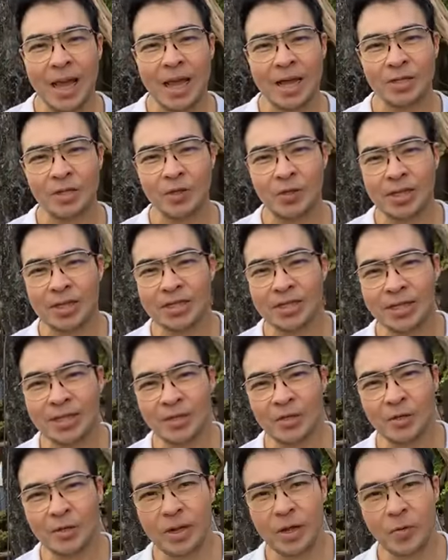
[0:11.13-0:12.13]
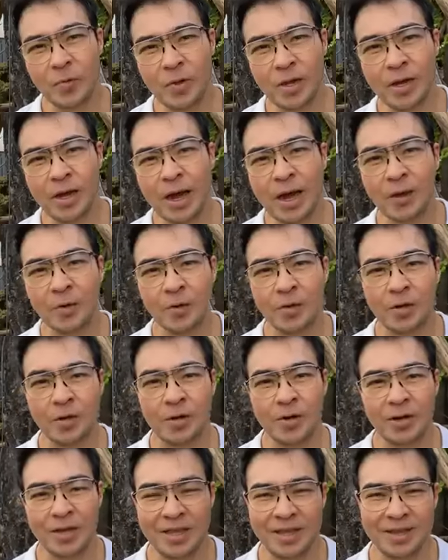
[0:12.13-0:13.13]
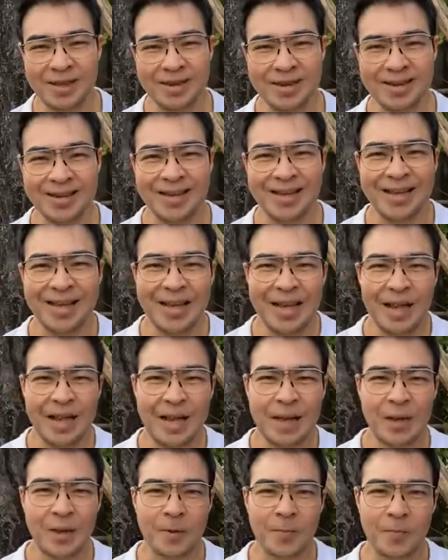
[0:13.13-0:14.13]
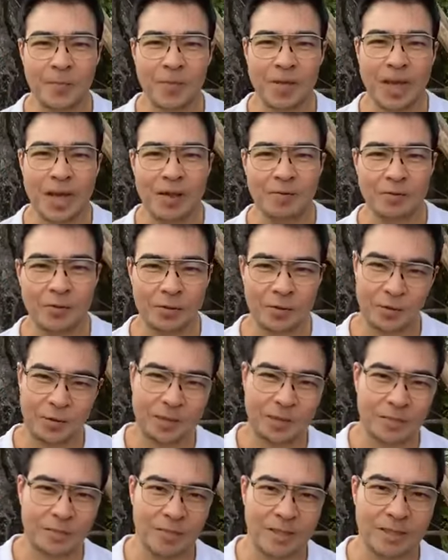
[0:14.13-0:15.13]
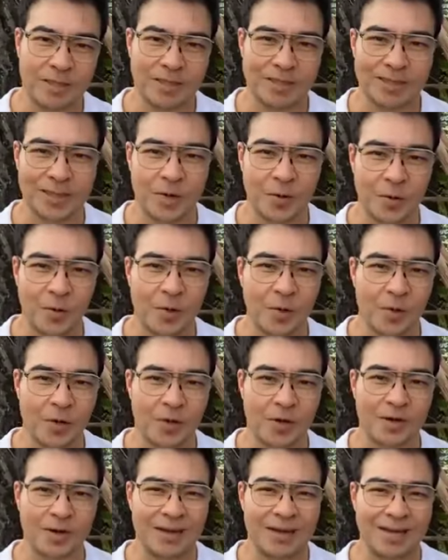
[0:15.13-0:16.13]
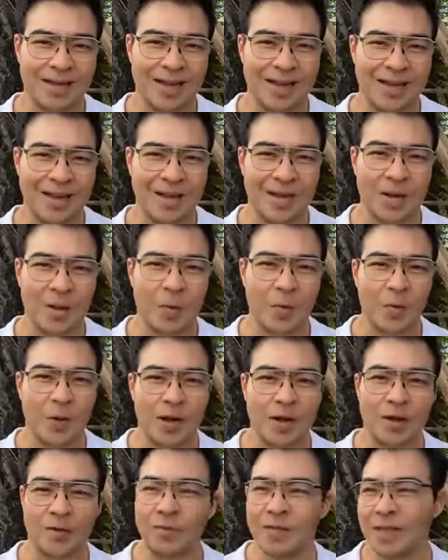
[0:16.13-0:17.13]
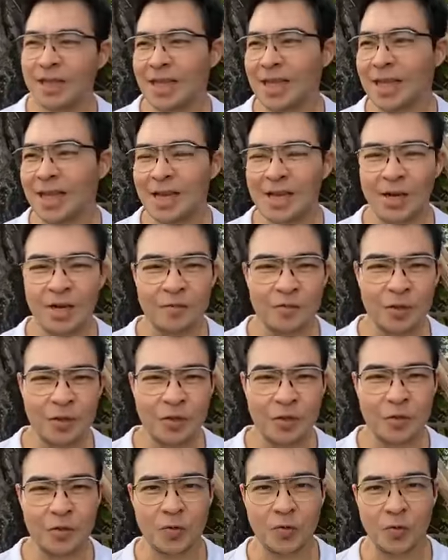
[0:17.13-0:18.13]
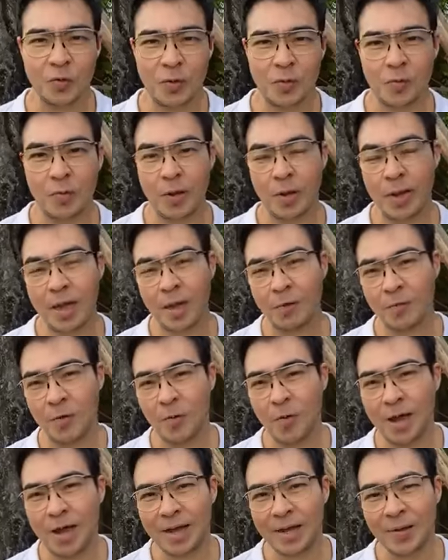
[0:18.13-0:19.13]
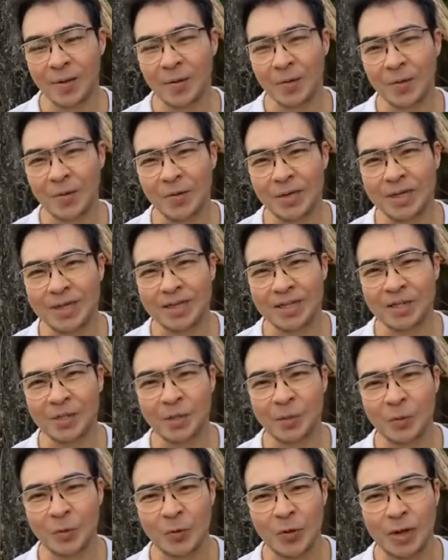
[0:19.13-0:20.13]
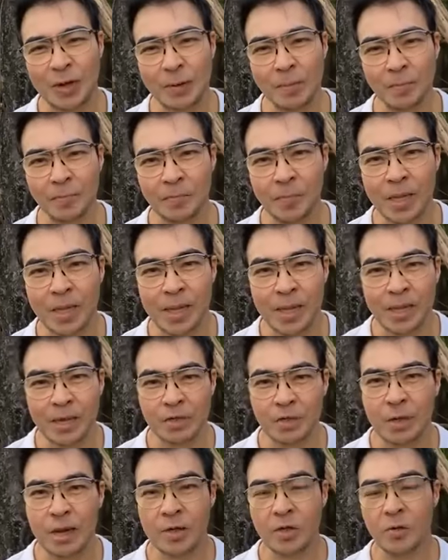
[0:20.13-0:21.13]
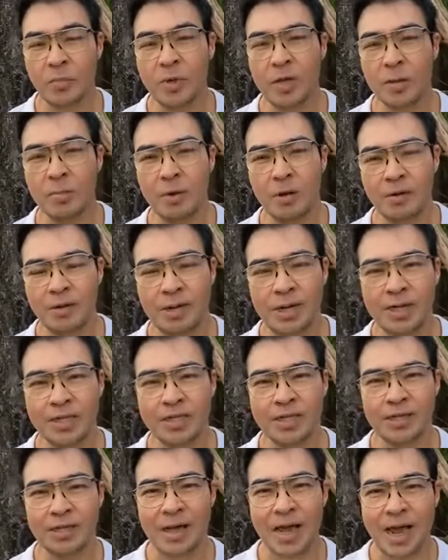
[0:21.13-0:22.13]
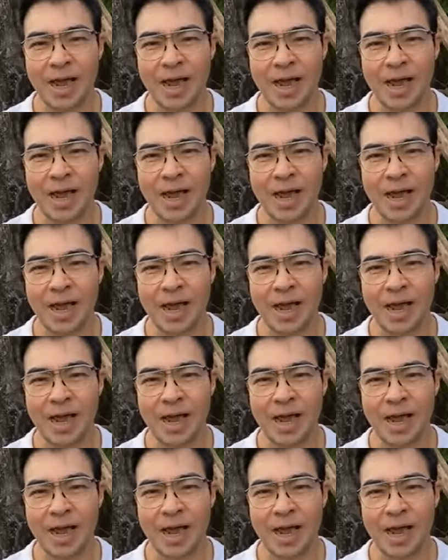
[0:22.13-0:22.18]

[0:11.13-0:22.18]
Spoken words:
As you can see, today we are outdoor here. I have to do some business outdoor, and one of the things I love to do everywhere I go is to try to be among nature.